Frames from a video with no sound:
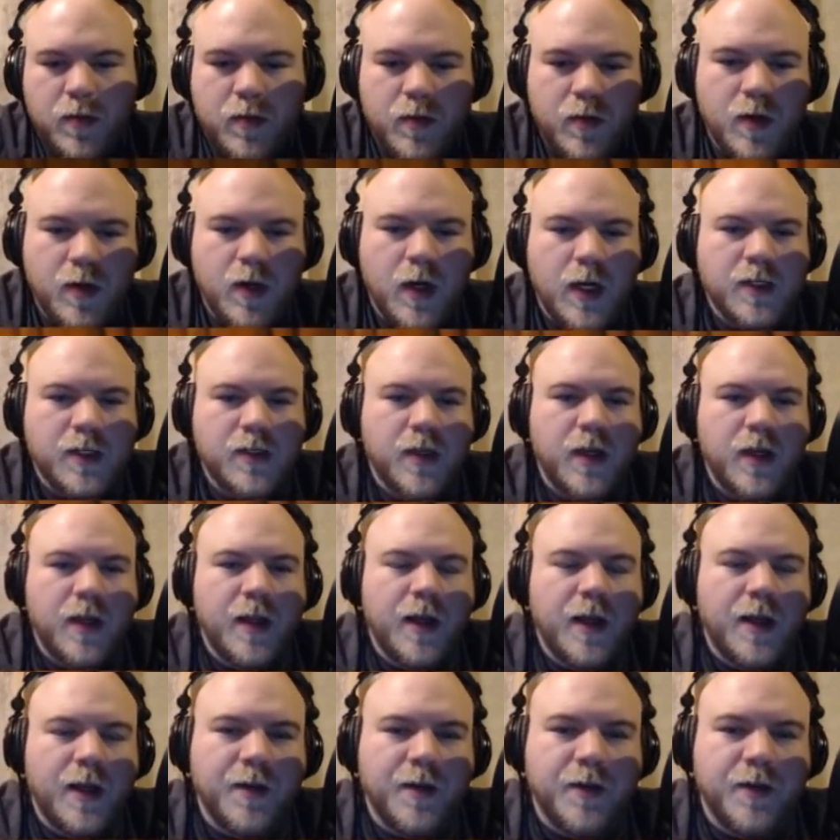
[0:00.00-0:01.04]
Alright, so now
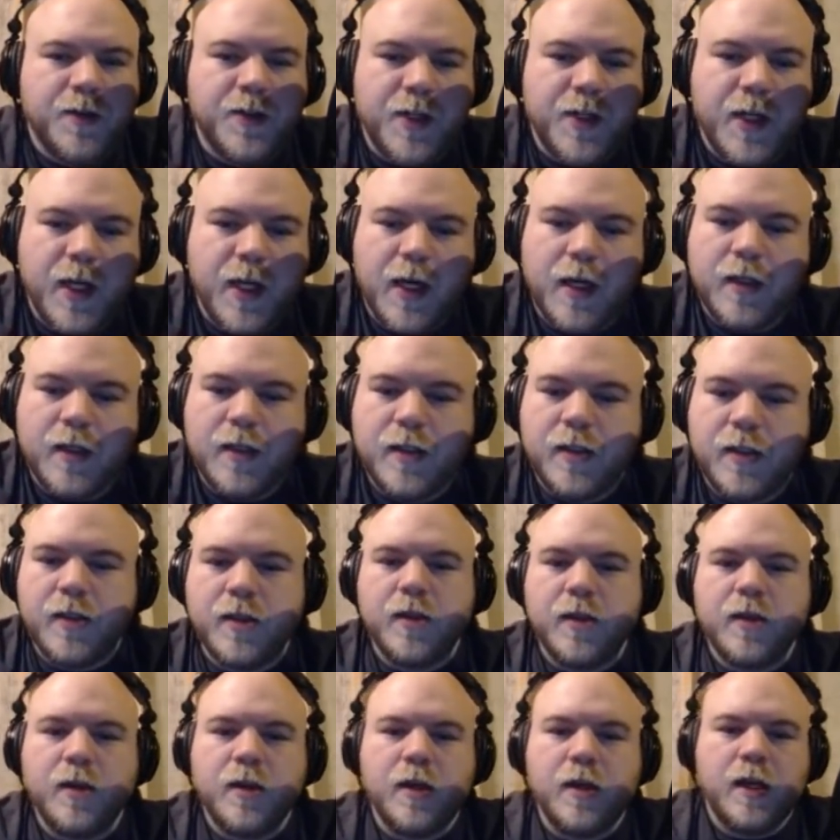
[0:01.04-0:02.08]
they get their GX
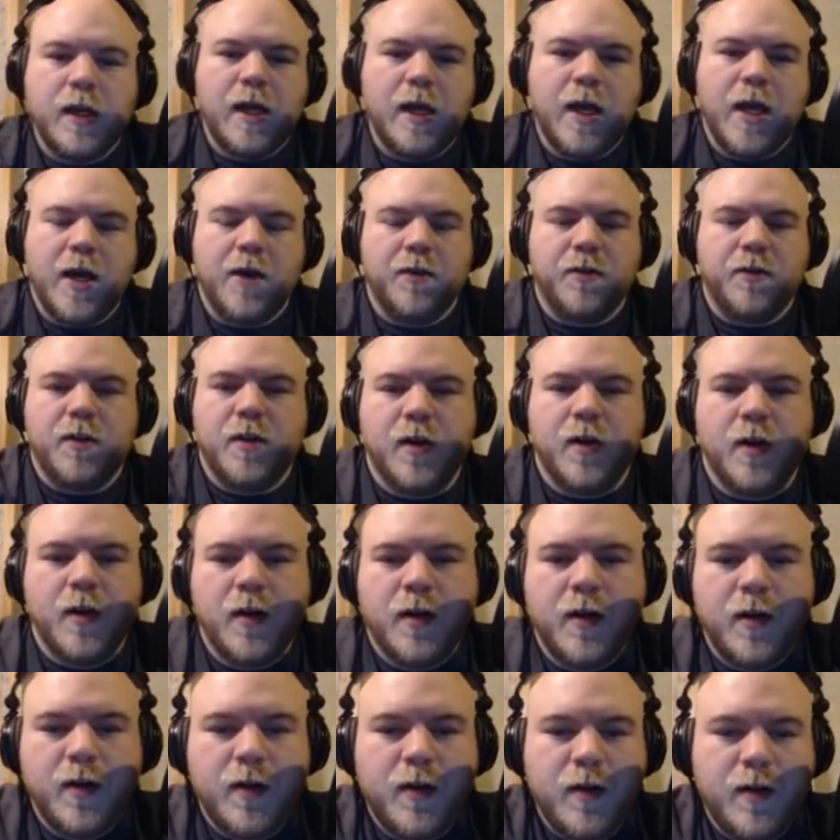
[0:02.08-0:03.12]
out there.